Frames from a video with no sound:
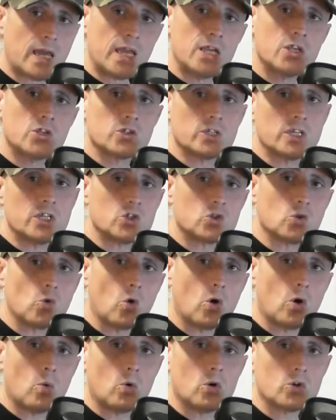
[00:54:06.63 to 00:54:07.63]
age that his
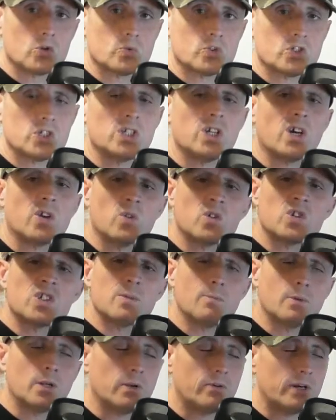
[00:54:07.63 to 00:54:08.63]
daughter was when she died, or
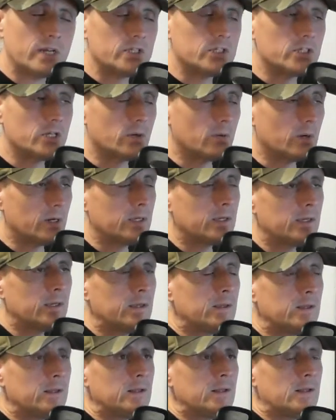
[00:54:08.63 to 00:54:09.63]
similar age anyway.
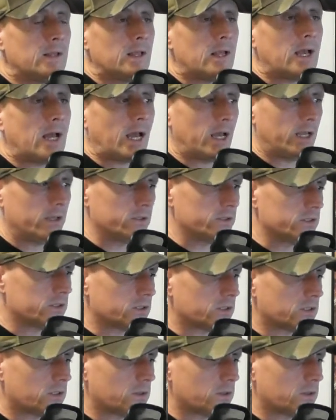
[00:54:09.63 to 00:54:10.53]
And